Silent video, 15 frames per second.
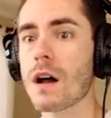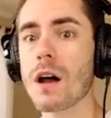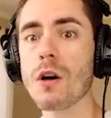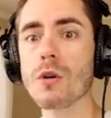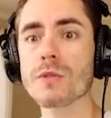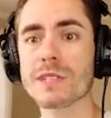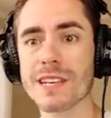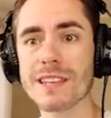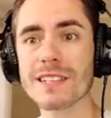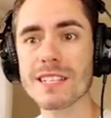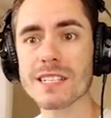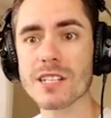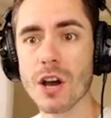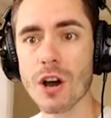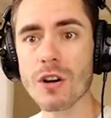Oh, so
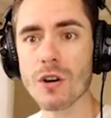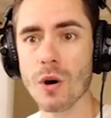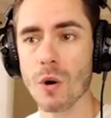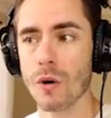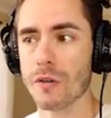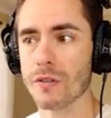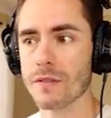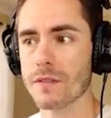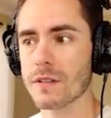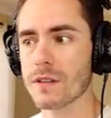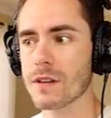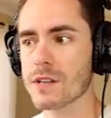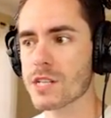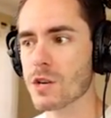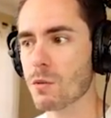this is Concord.
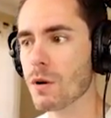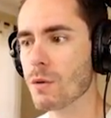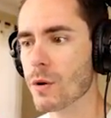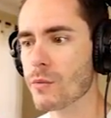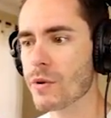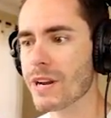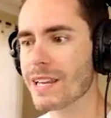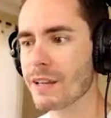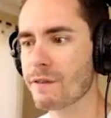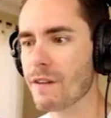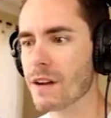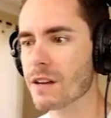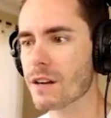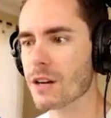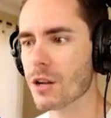So we're really
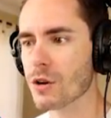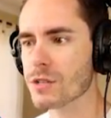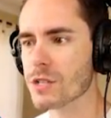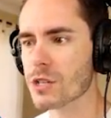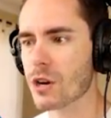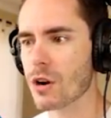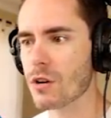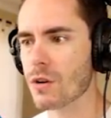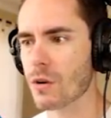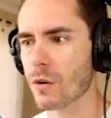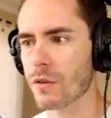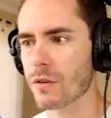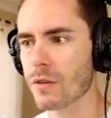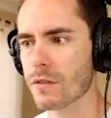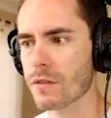fucking close to
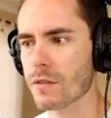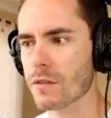Concord.